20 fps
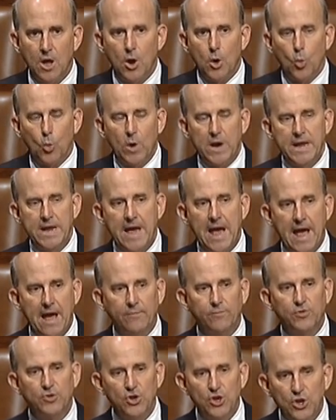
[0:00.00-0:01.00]
We
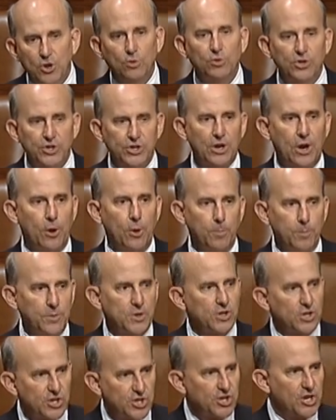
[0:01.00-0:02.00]
have
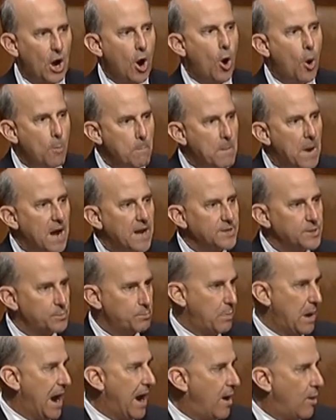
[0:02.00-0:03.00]
usurped so much
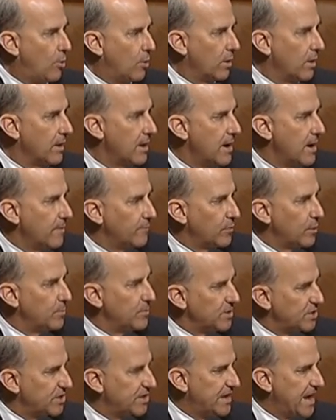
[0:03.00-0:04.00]
power from
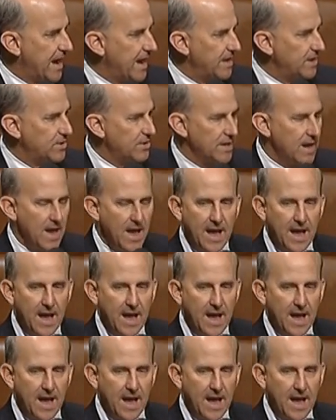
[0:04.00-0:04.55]
the states.